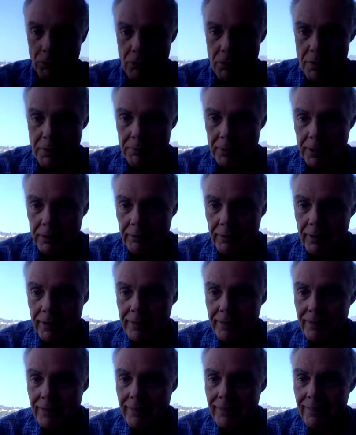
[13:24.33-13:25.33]
or something, right?
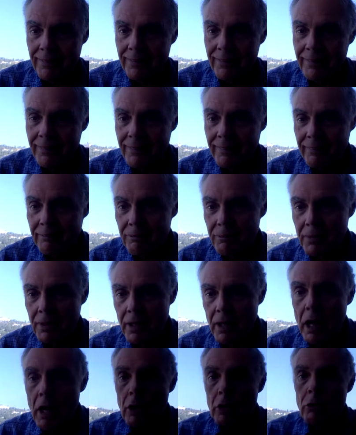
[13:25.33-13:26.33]

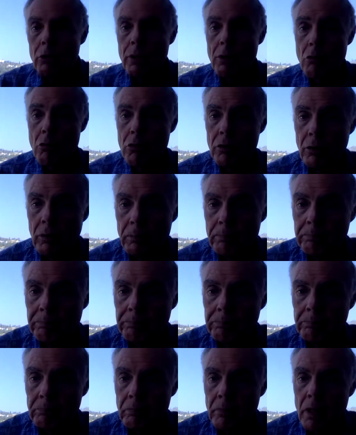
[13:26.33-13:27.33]
Crystal
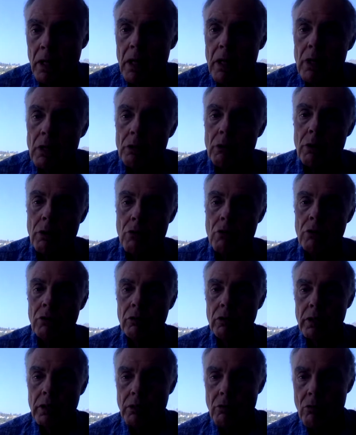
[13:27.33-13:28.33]

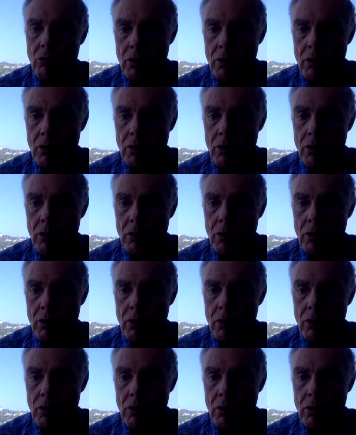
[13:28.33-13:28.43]
is